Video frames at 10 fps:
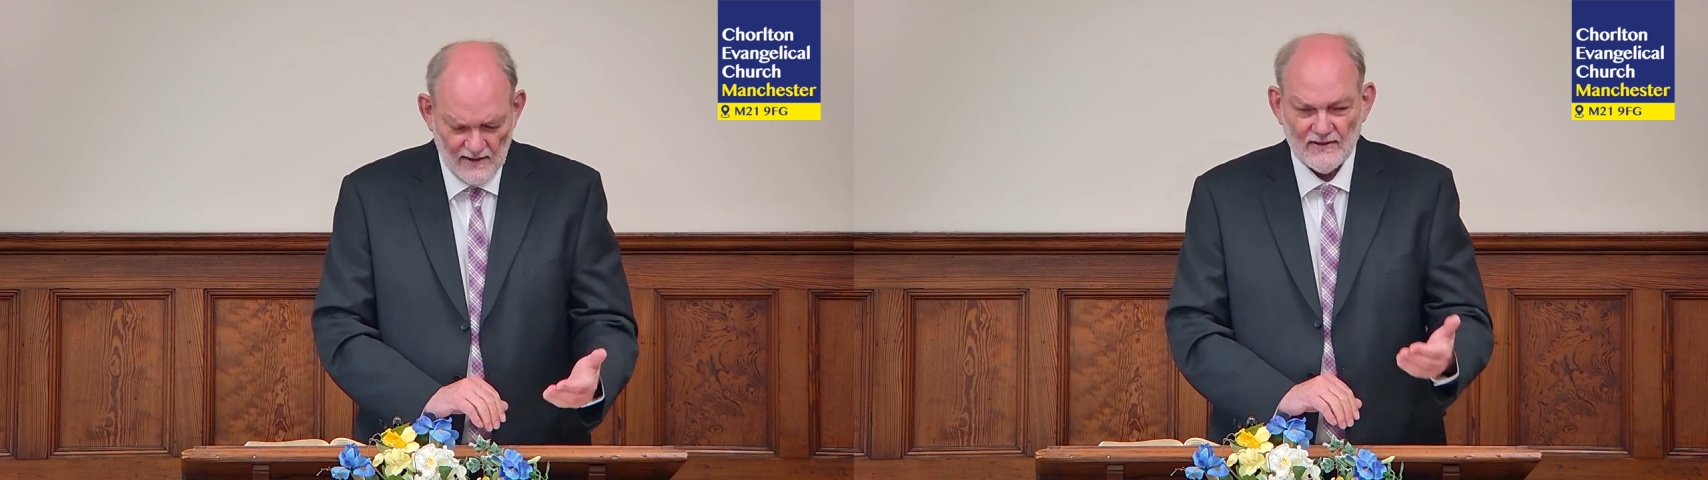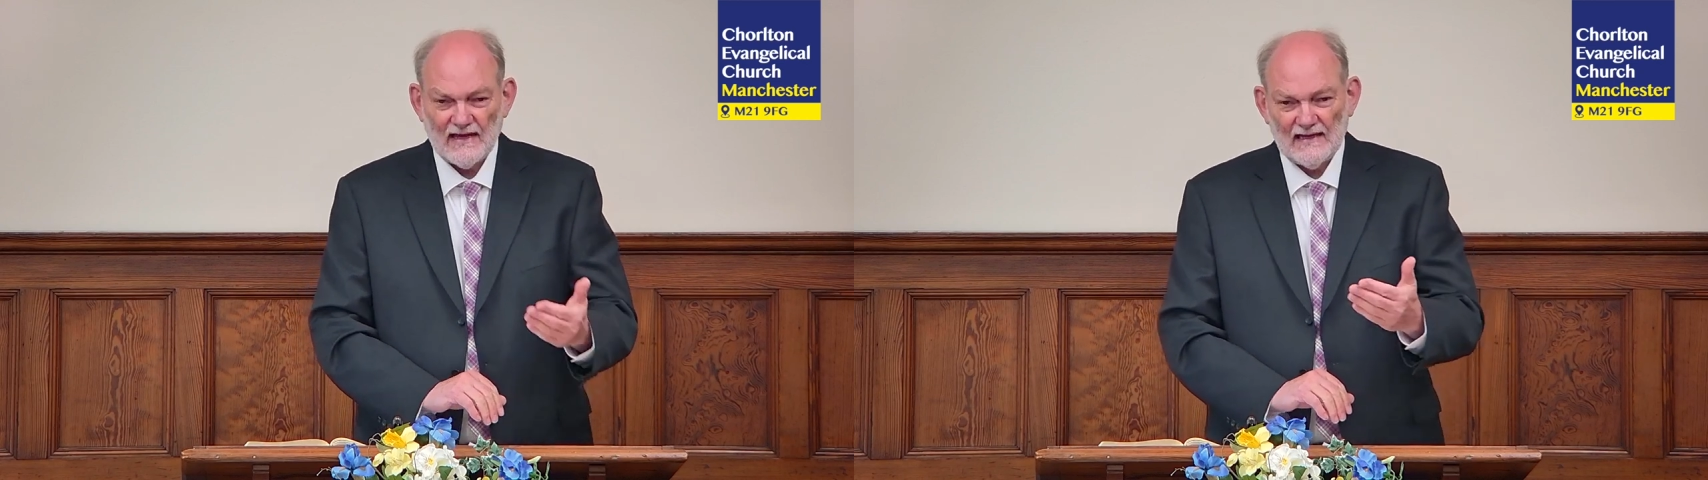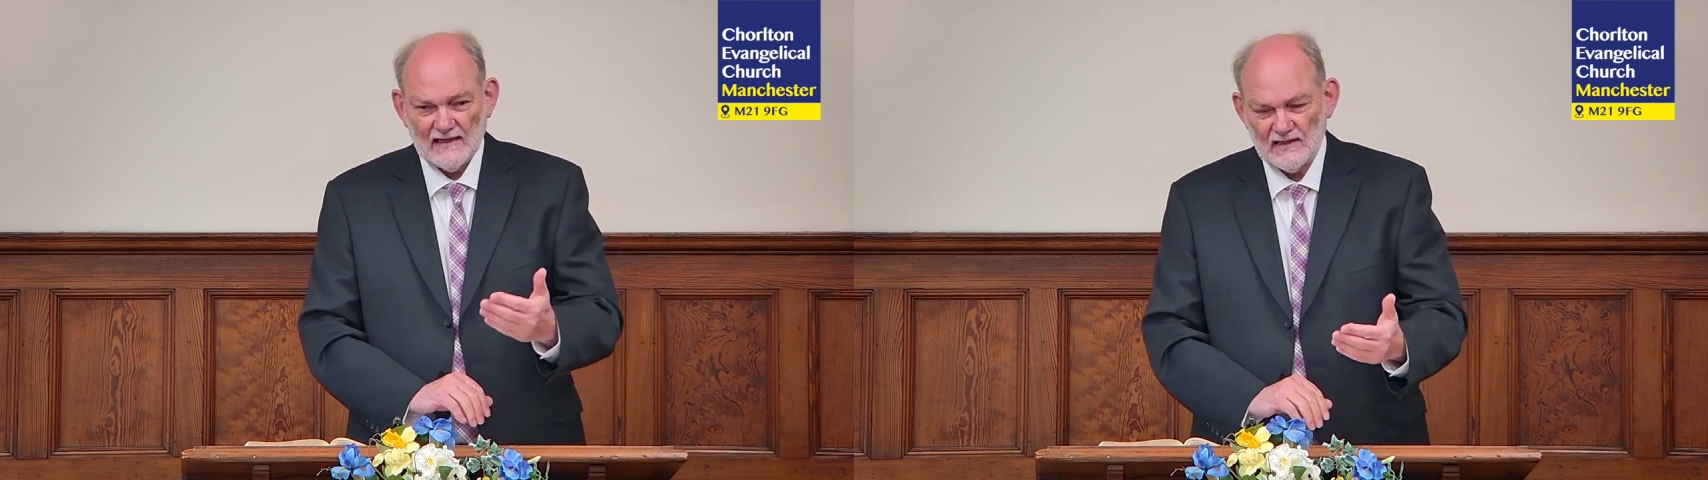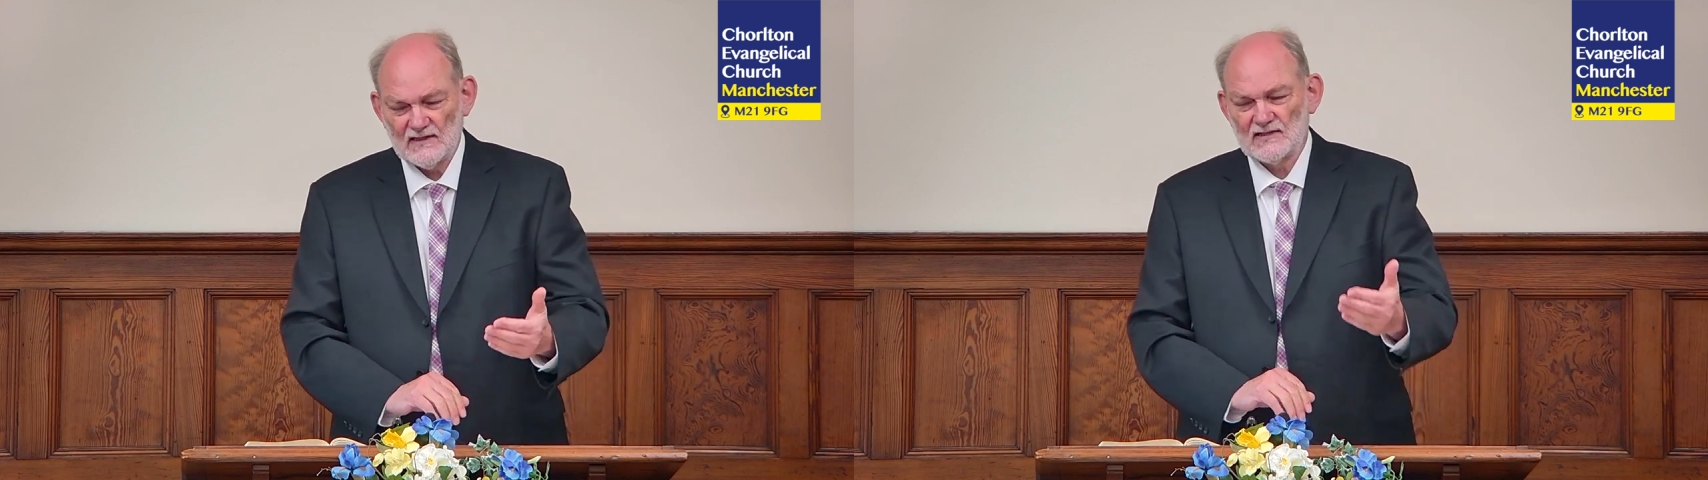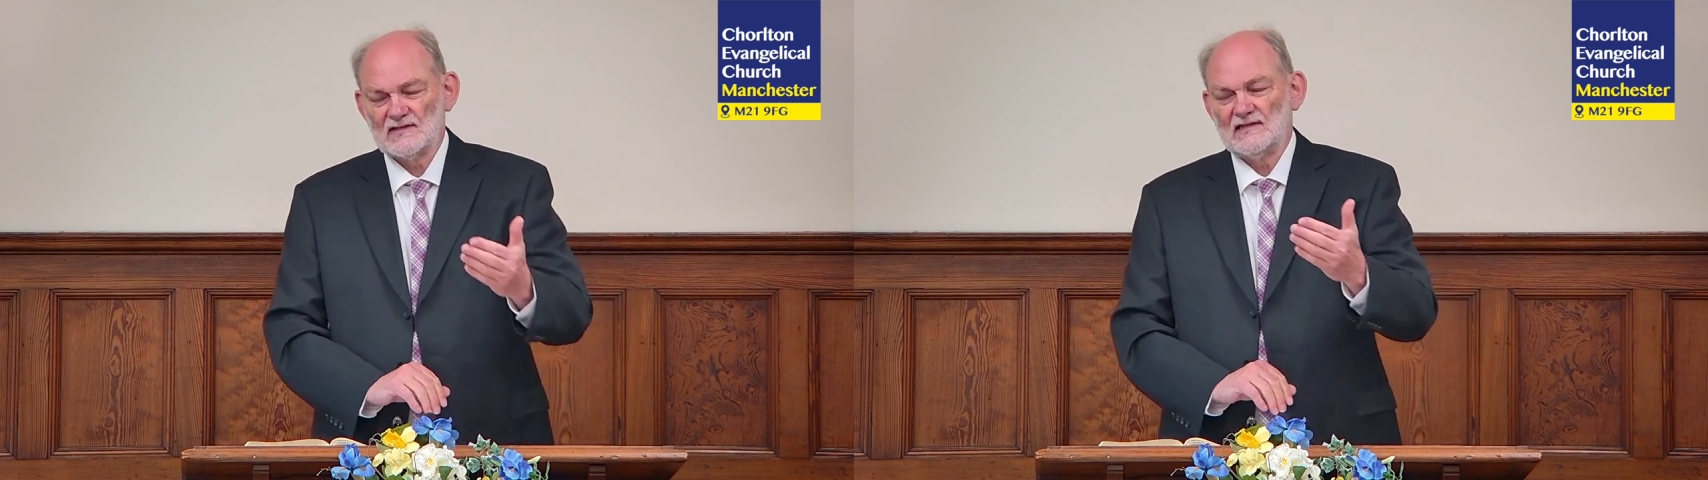there
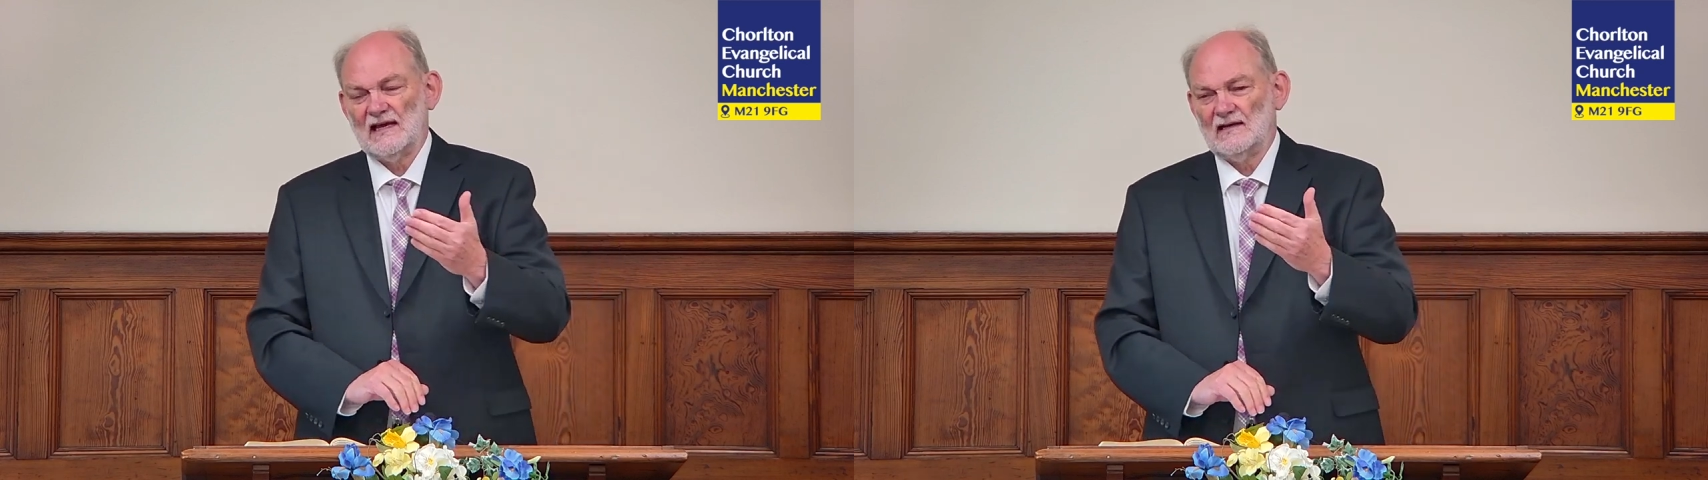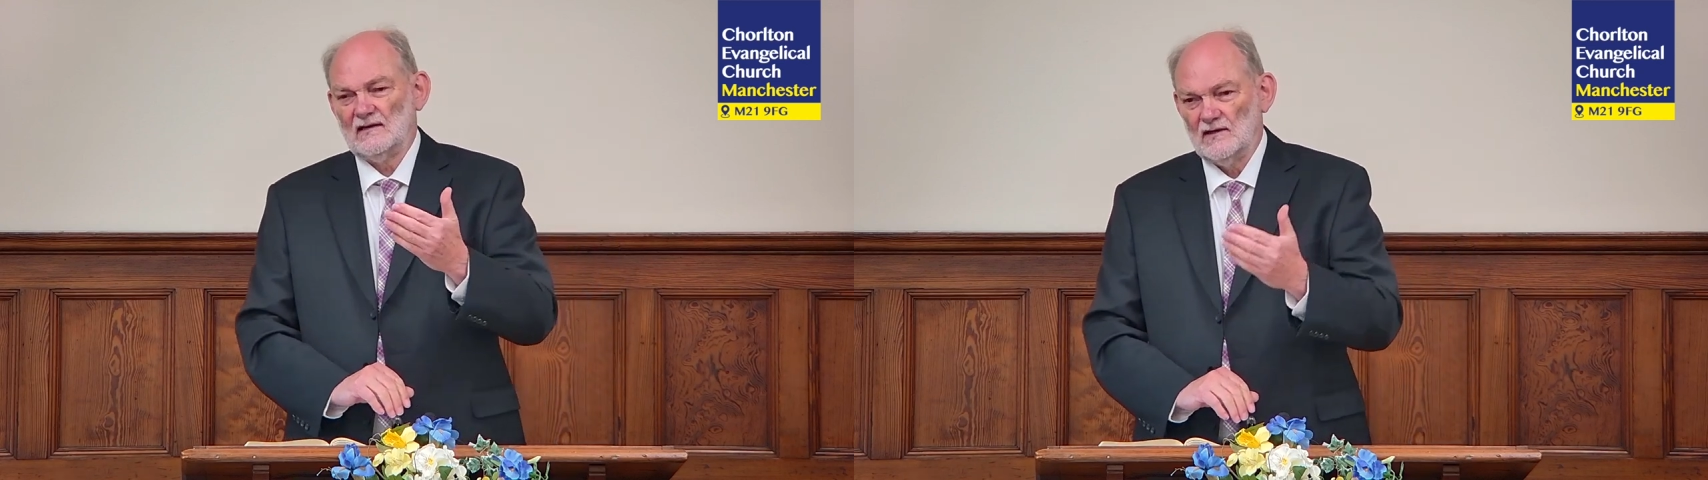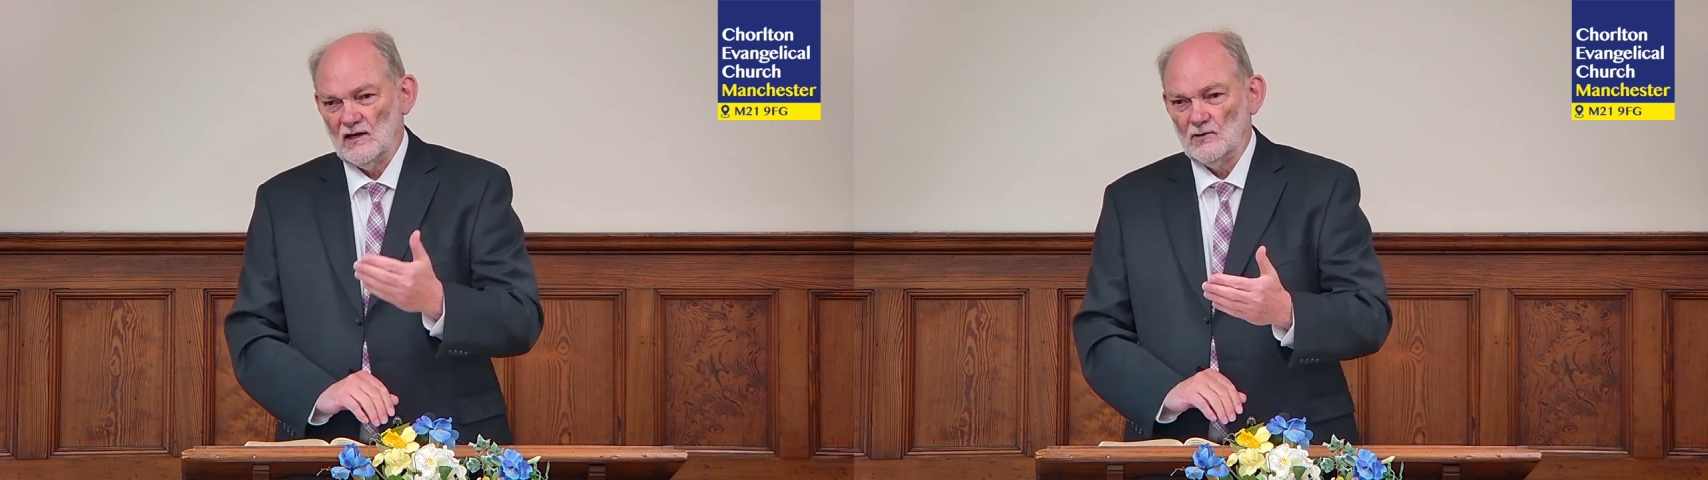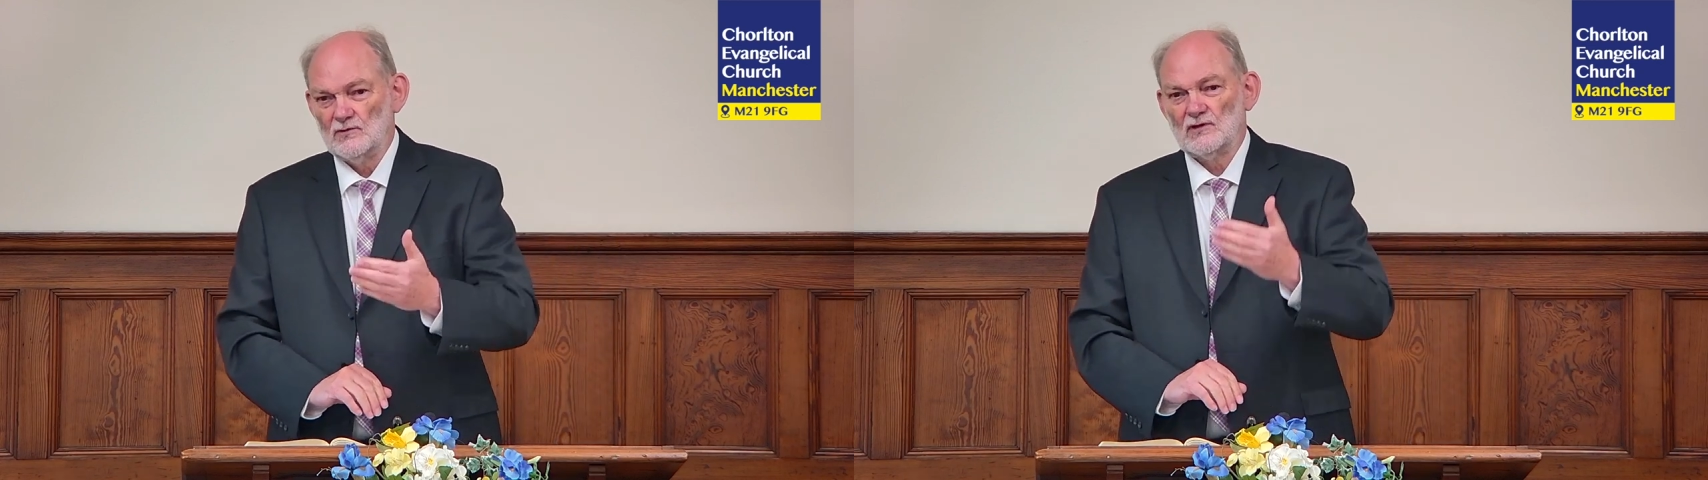is that note